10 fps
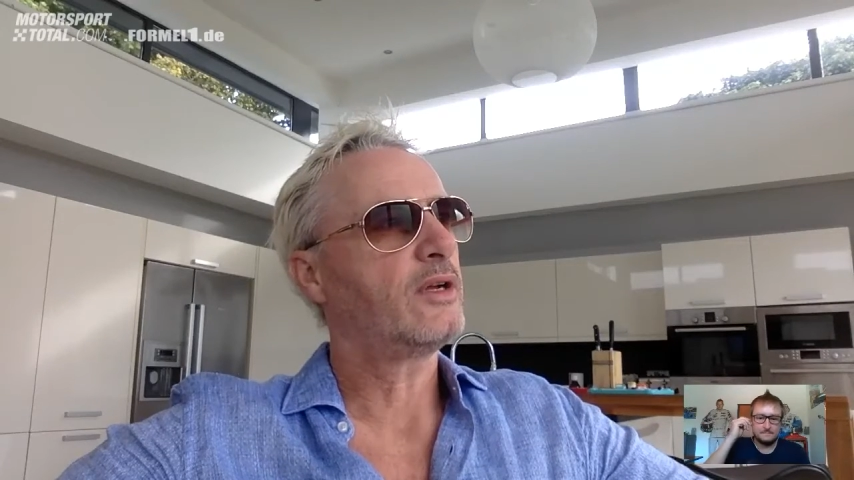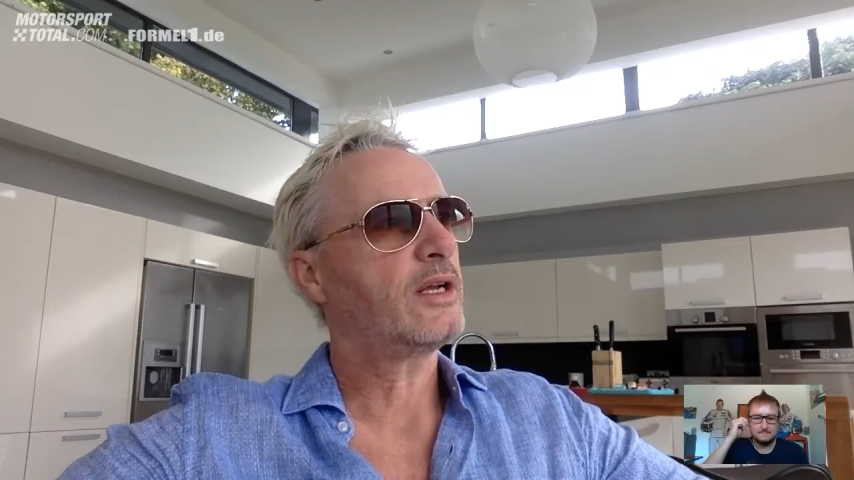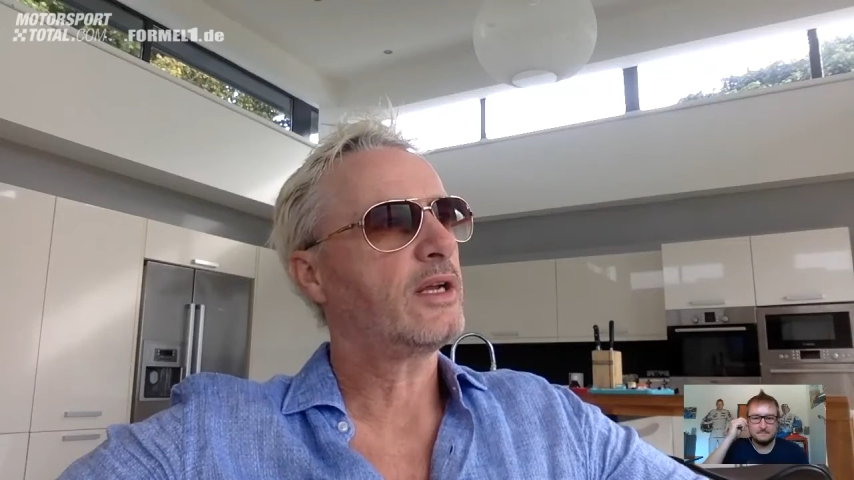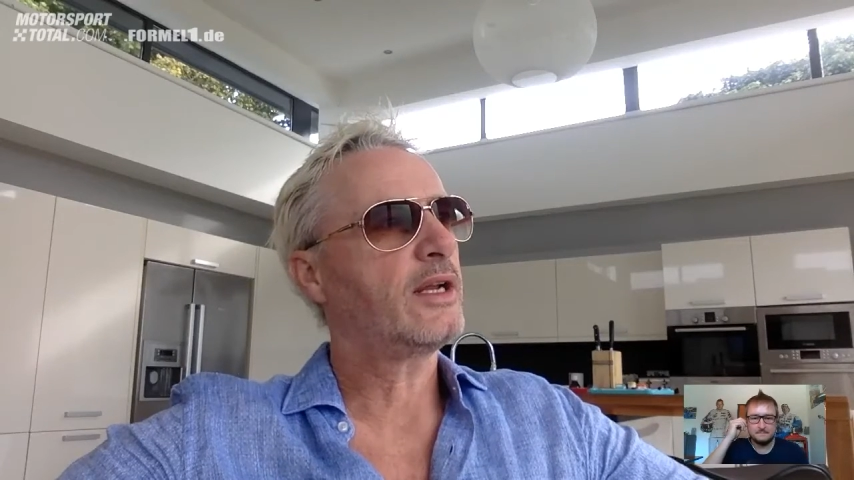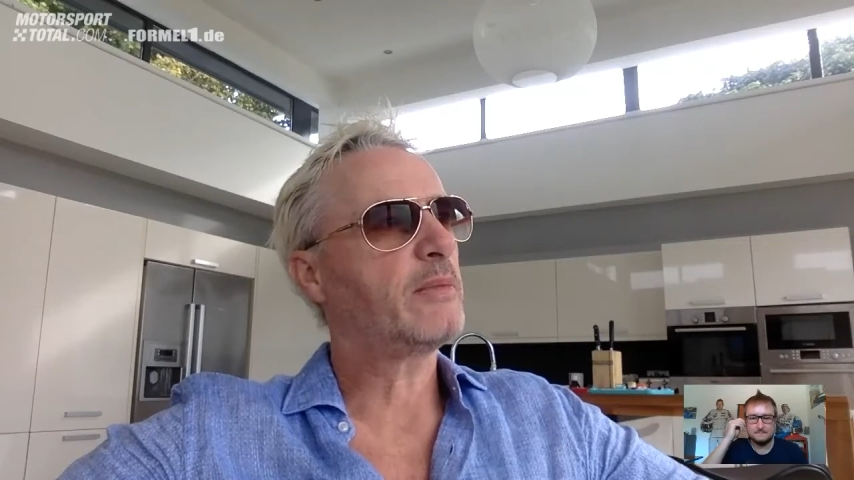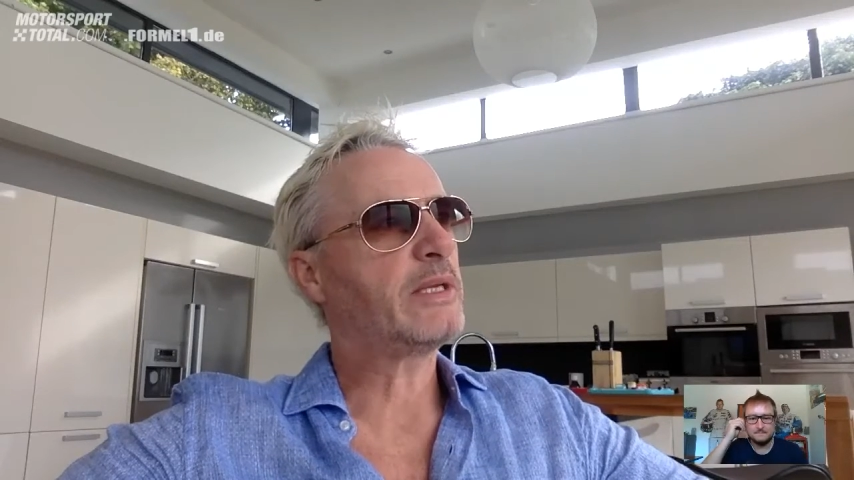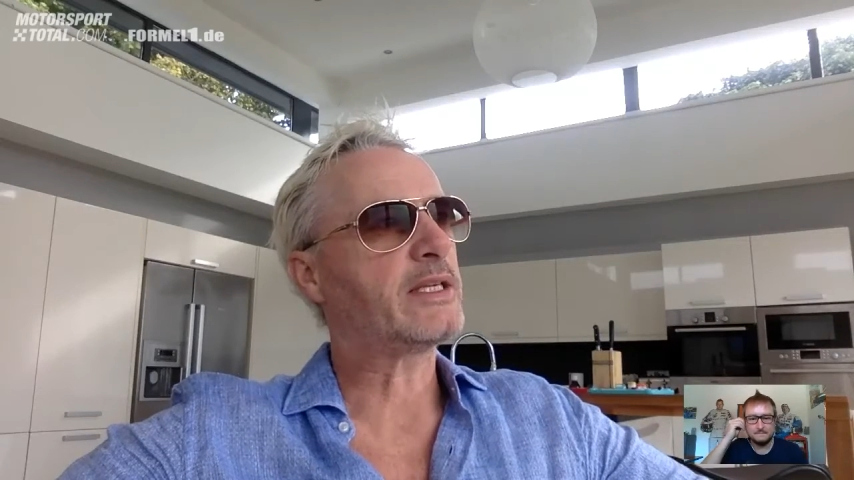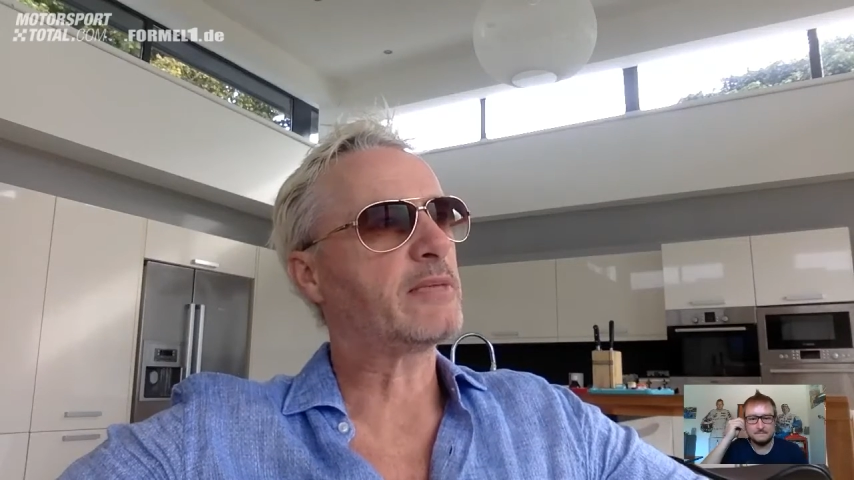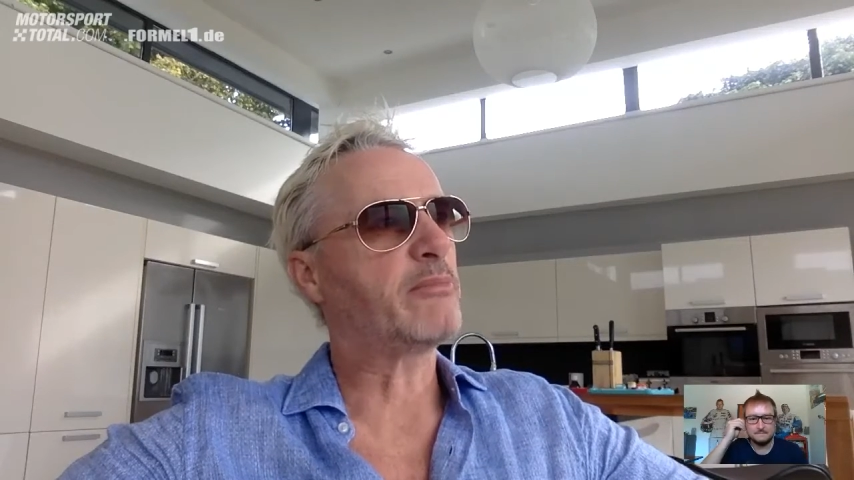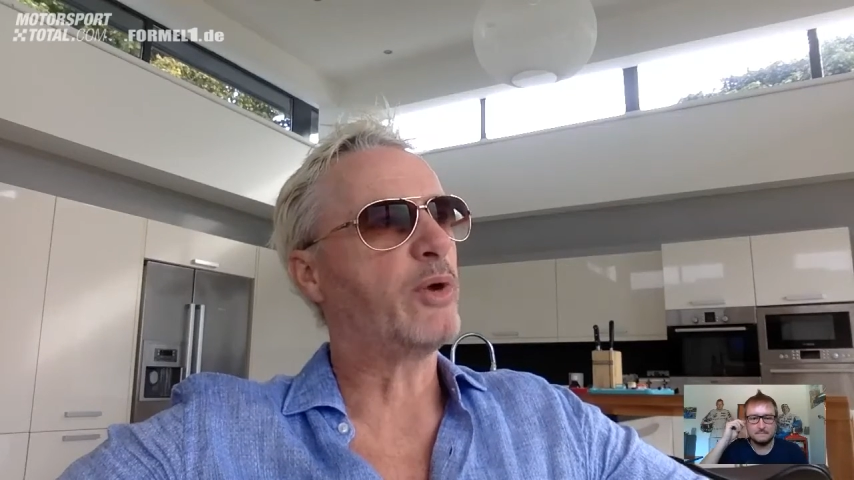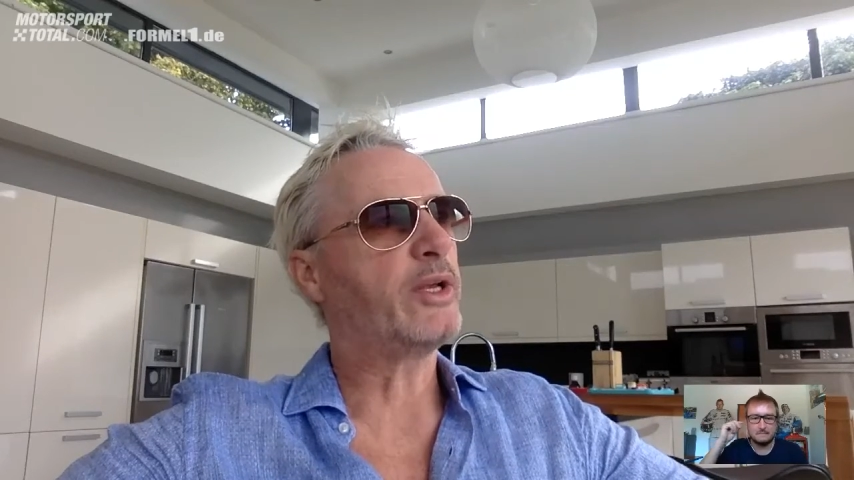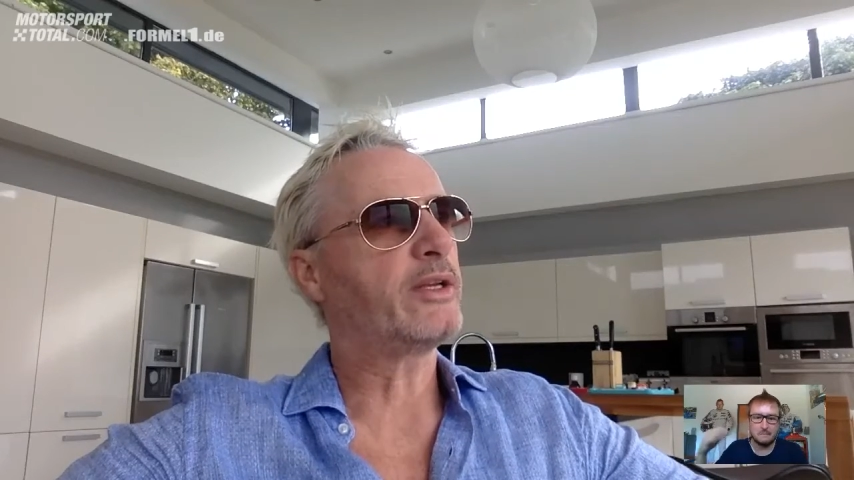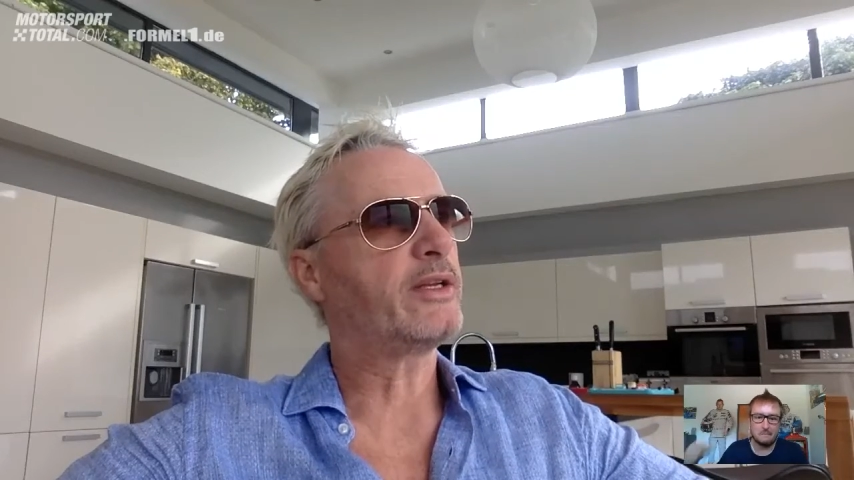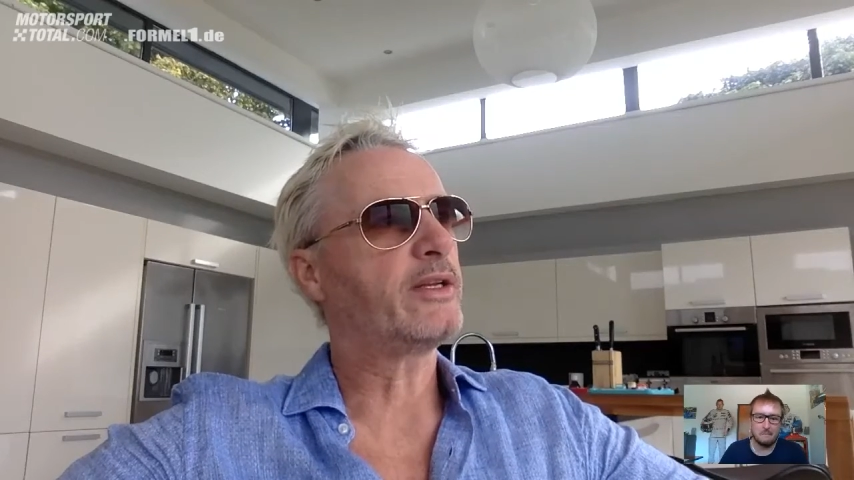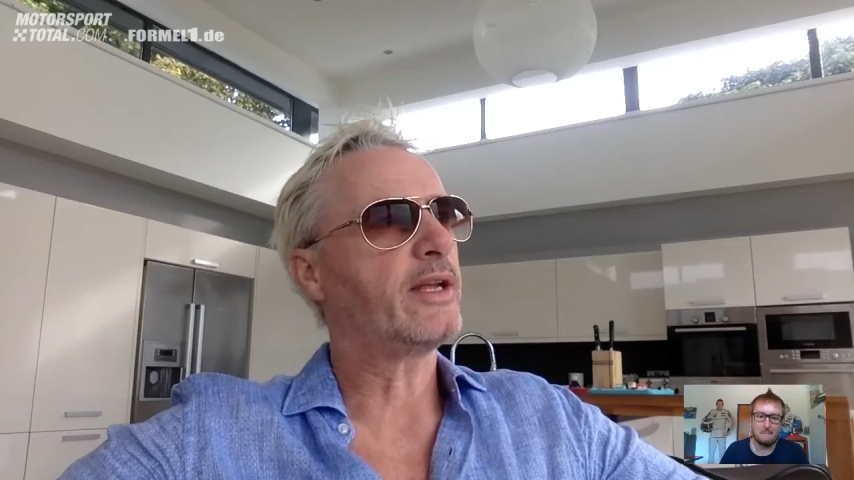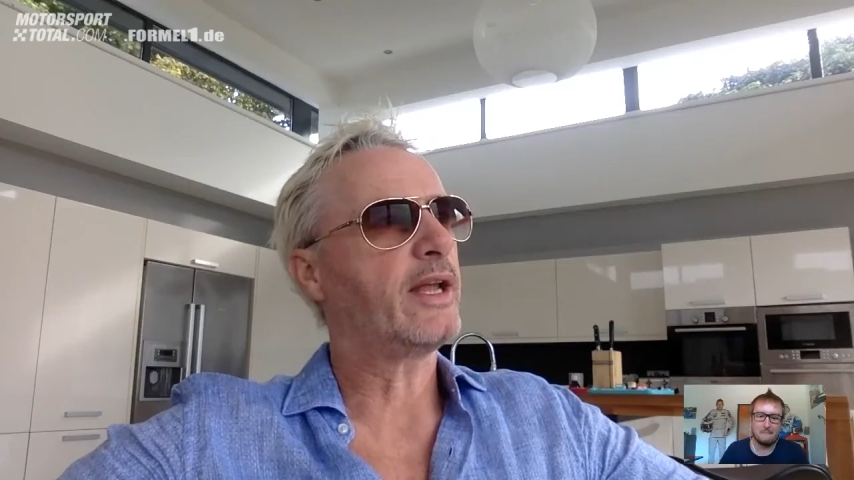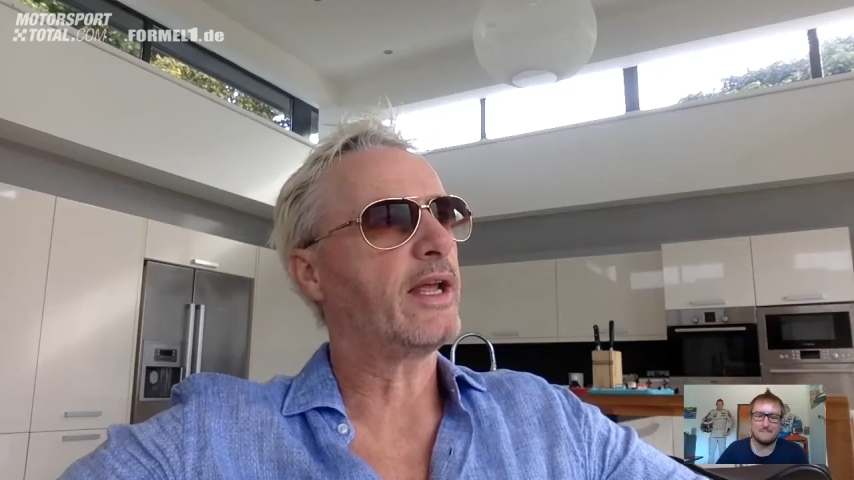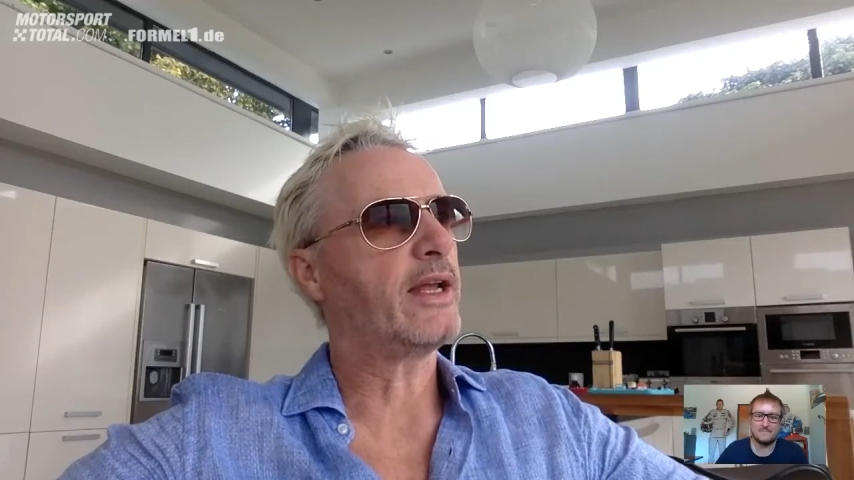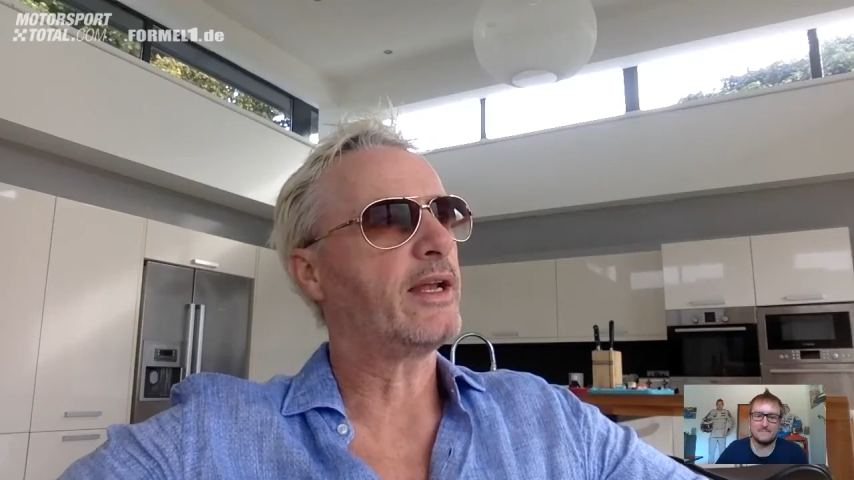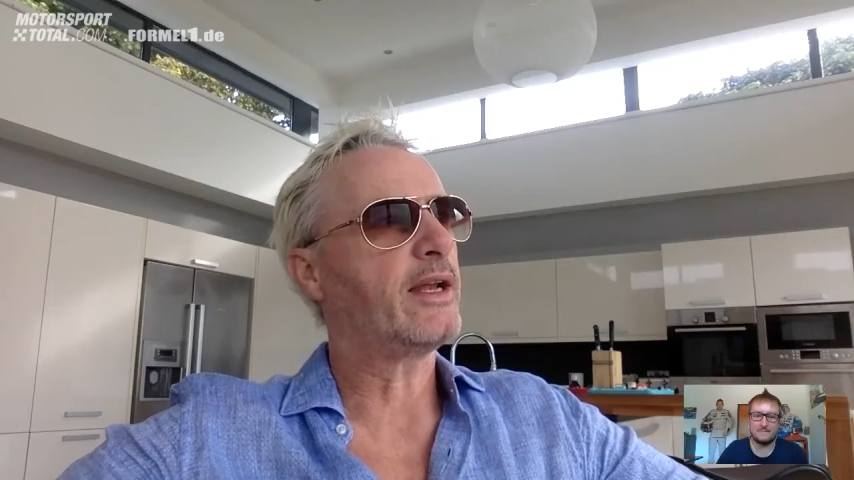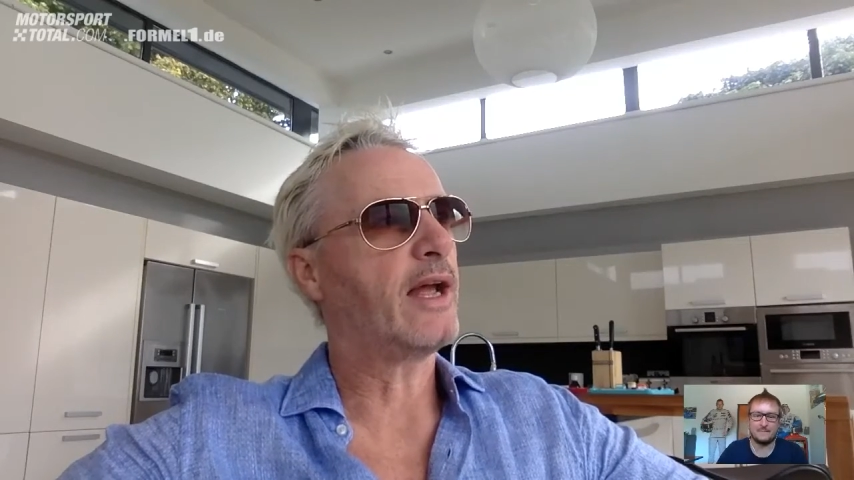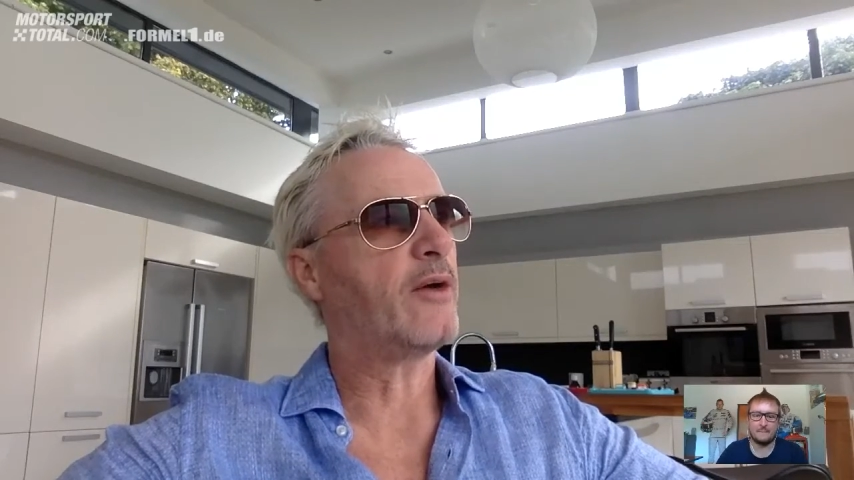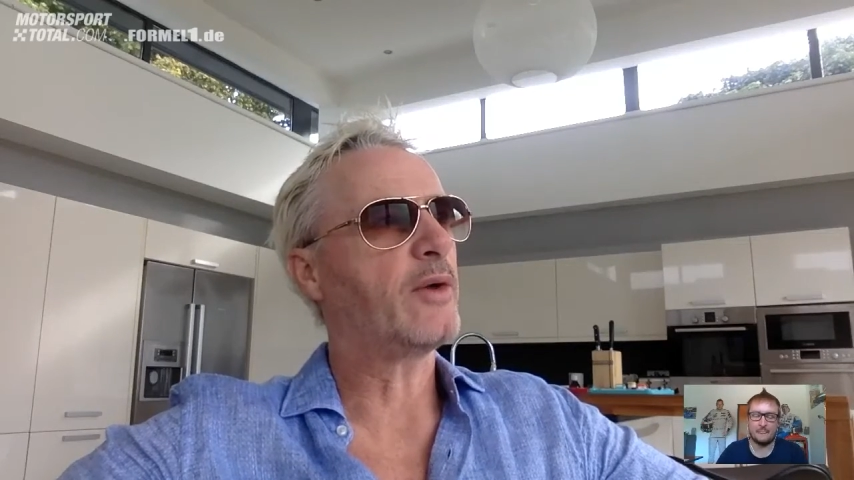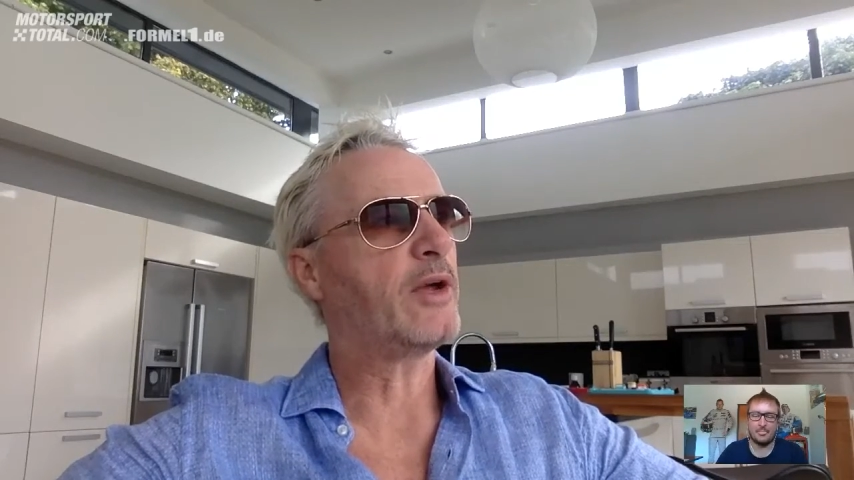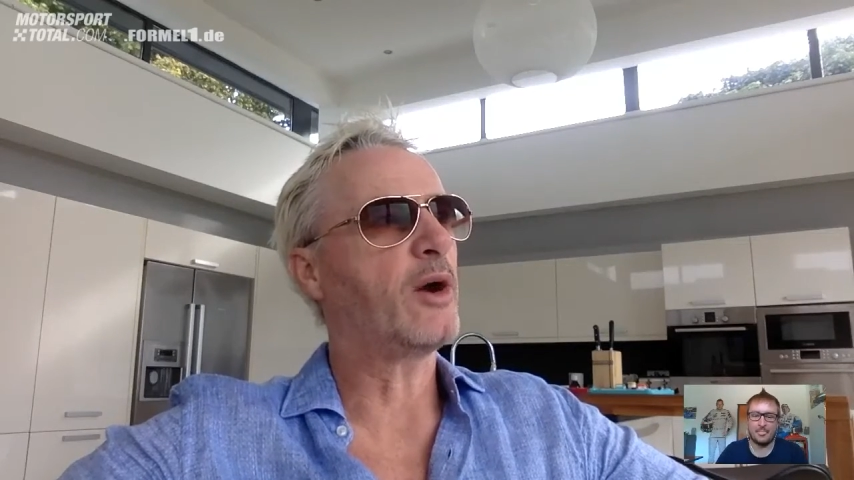a little bit disappointed in how he